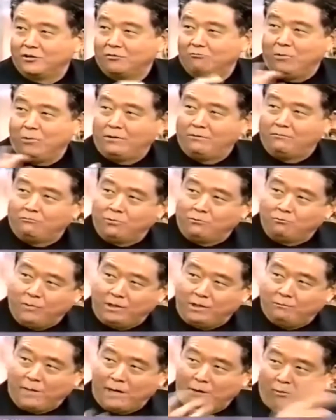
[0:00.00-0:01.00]
So when
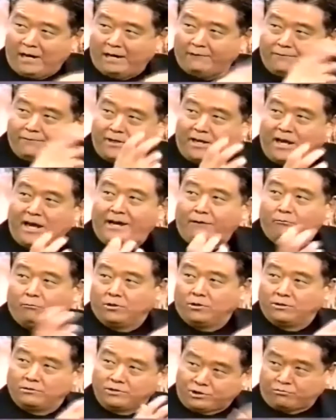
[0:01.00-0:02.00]
my wife and I
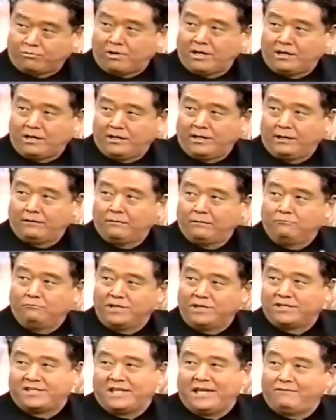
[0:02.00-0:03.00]
were struggling,
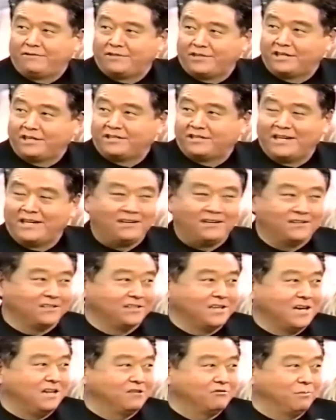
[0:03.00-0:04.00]
we saved
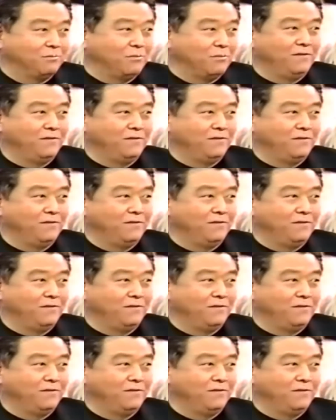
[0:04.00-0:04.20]
$6,000.